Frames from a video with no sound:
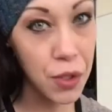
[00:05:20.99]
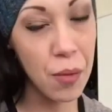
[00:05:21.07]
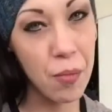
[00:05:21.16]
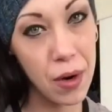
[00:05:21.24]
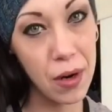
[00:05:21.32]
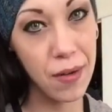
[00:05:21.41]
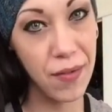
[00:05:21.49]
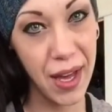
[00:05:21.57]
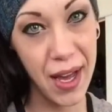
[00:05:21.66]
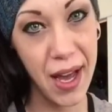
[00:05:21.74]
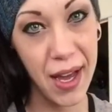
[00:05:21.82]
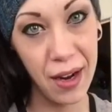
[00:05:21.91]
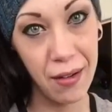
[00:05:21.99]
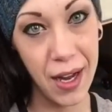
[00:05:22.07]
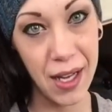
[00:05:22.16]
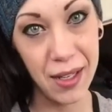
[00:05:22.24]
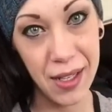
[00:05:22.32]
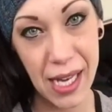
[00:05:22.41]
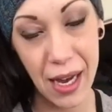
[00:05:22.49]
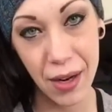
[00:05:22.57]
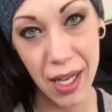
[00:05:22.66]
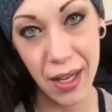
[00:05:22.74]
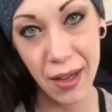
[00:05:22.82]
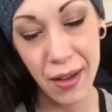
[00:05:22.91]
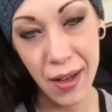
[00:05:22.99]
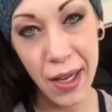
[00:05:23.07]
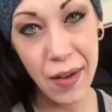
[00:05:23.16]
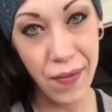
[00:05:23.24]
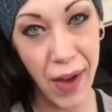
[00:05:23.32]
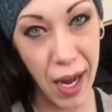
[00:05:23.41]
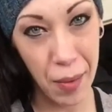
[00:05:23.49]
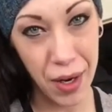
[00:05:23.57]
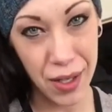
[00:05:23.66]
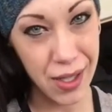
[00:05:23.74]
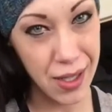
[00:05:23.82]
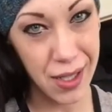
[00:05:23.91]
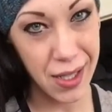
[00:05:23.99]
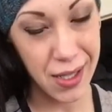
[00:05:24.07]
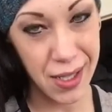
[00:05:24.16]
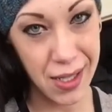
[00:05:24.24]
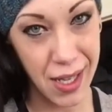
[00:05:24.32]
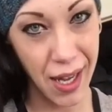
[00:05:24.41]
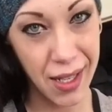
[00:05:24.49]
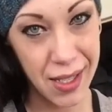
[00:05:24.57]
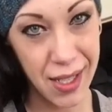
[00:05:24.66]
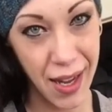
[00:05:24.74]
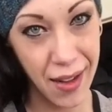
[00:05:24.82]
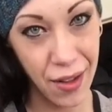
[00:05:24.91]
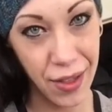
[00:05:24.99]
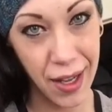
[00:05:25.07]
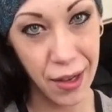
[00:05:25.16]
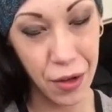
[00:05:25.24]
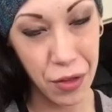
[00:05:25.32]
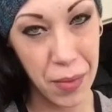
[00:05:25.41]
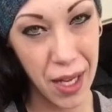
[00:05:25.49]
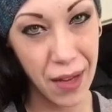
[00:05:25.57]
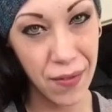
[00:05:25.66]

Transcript: more of the higher end downy fibers, because it's a textile thing with me.